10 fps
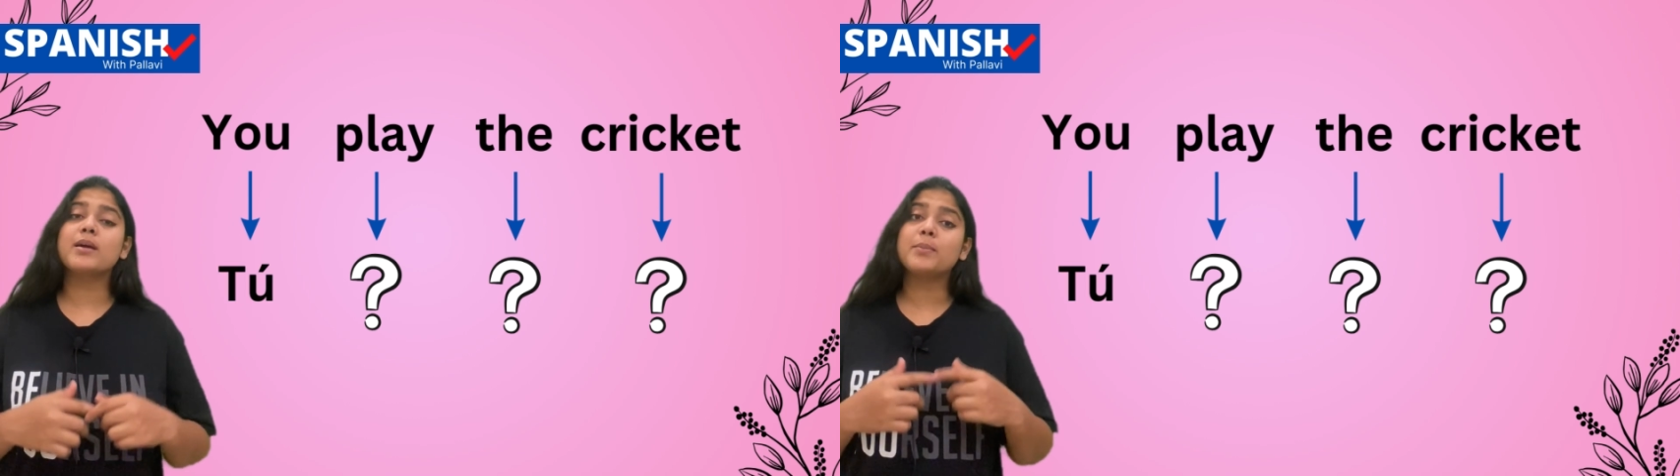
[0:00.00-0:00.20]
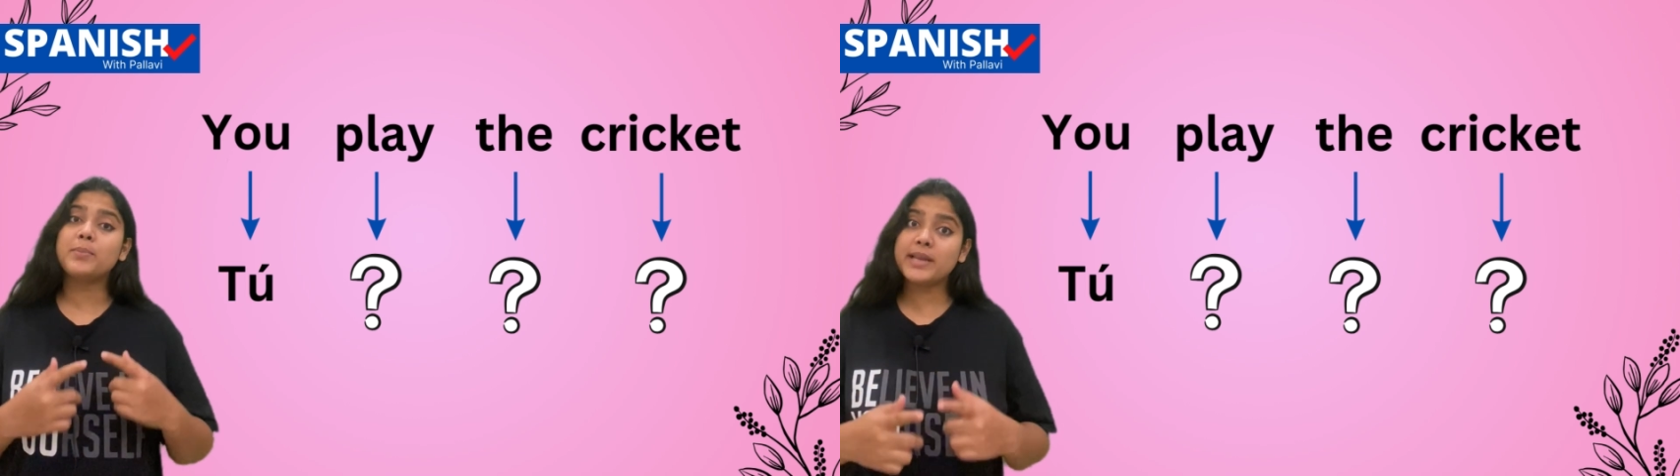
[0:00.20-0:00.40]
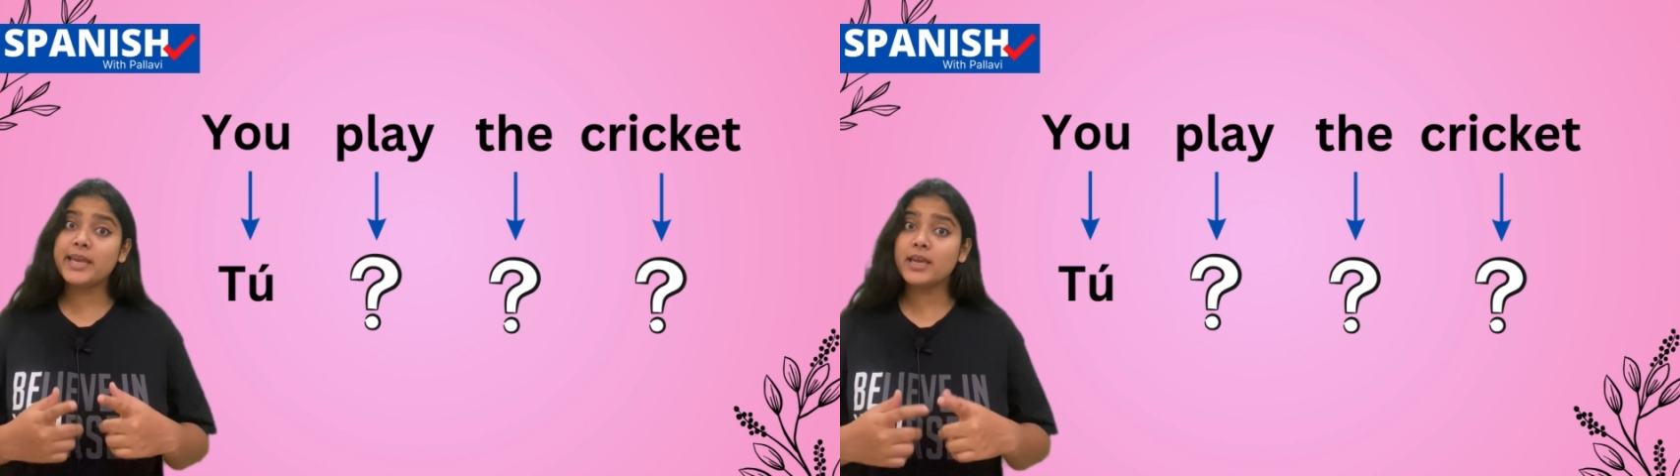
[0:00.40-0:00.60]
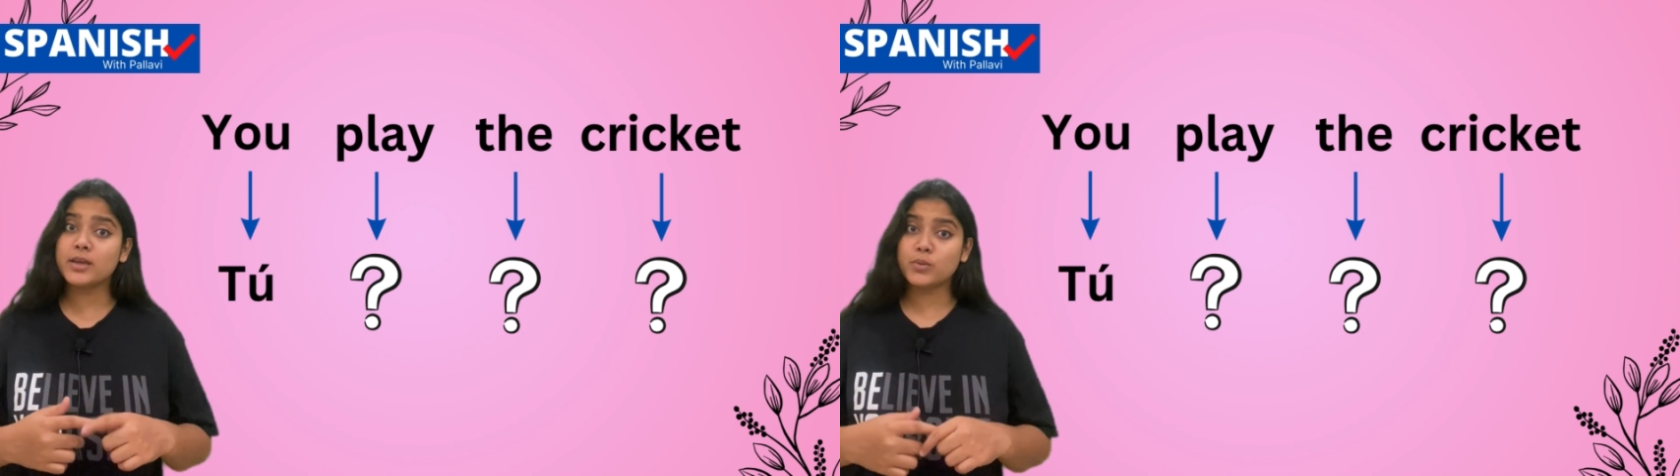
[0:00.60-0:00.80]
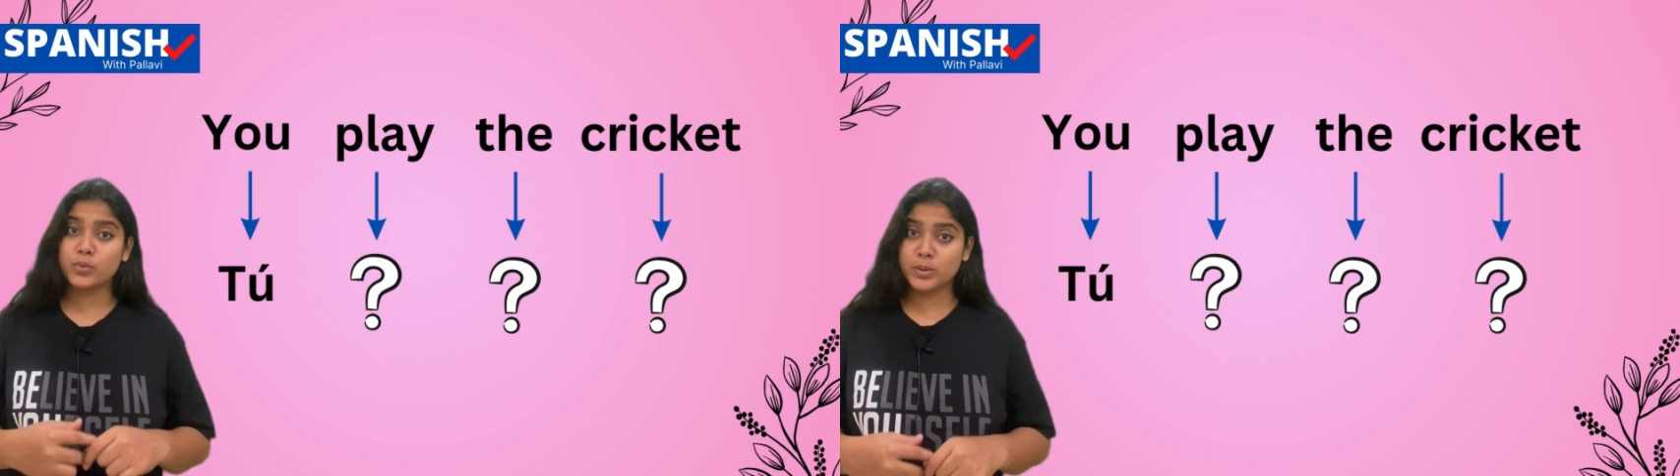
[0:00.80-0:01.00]
Play
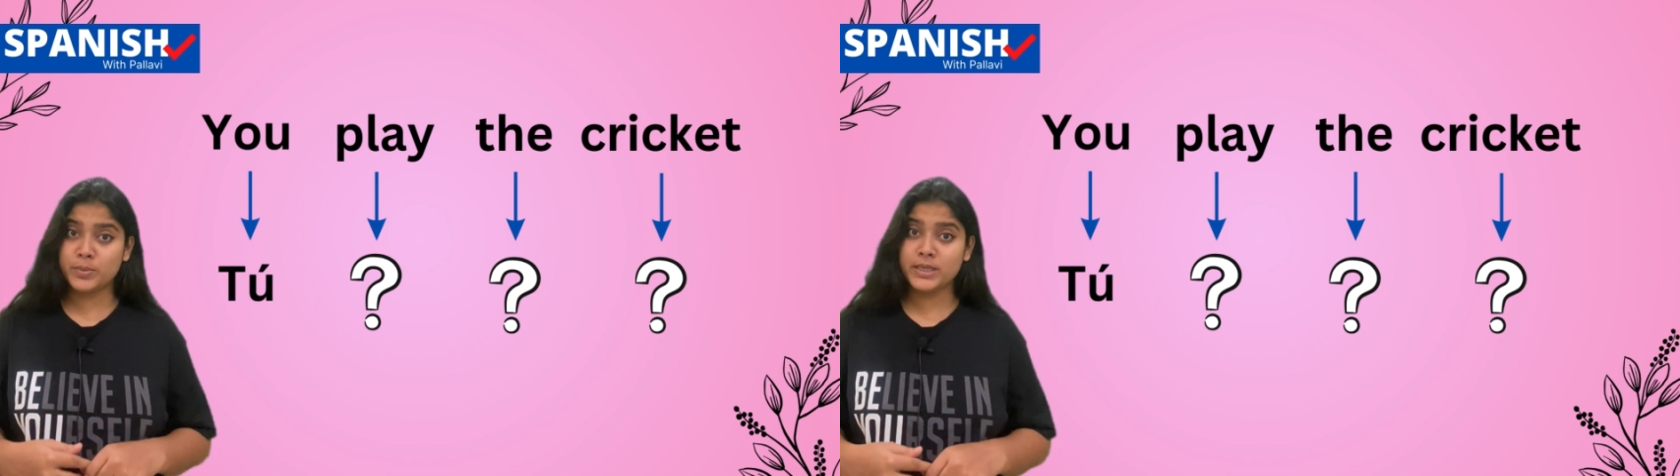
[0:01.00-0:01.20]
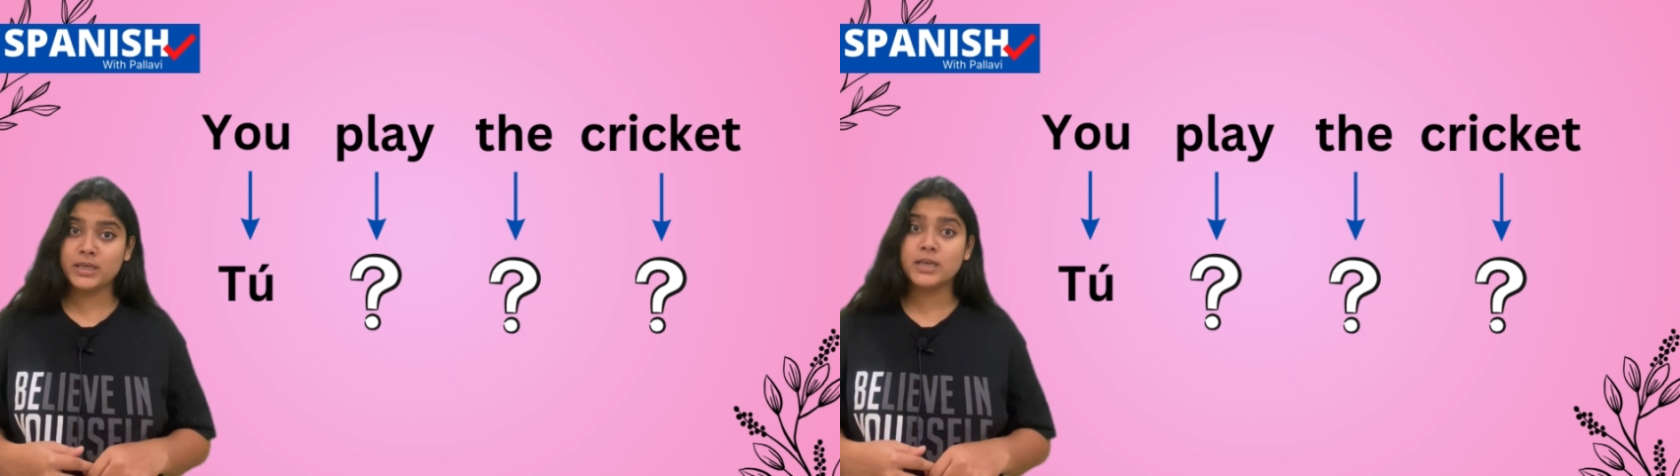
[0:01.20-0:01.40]
will be